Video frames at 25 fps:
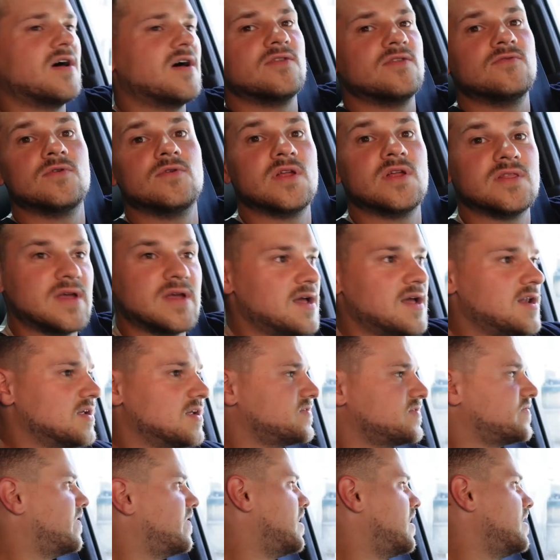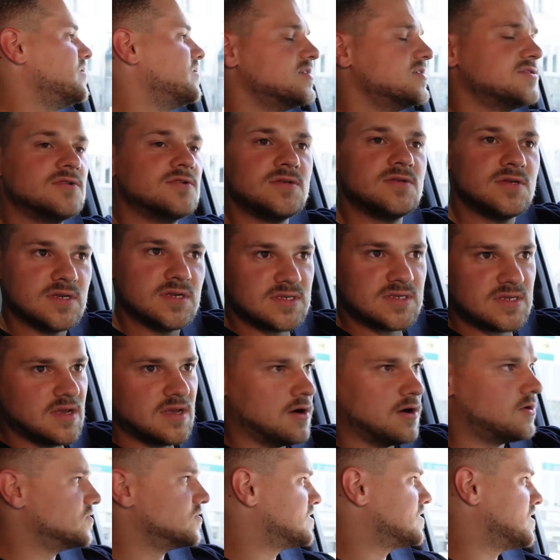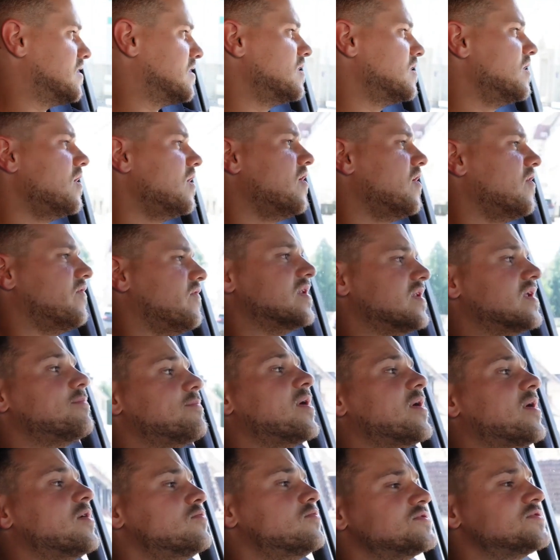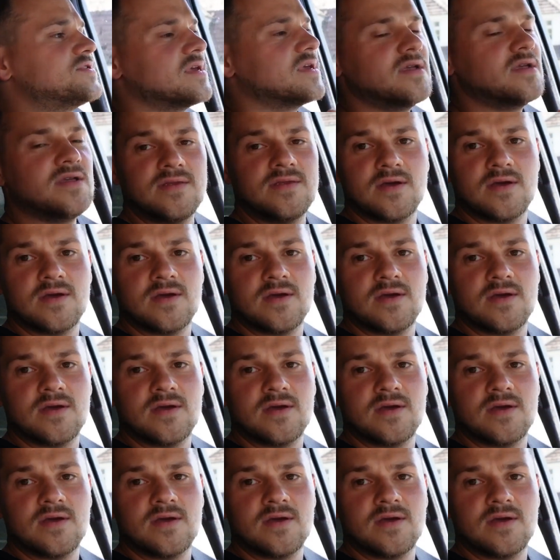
or partial load drives, it should be off. If it needs to regenerate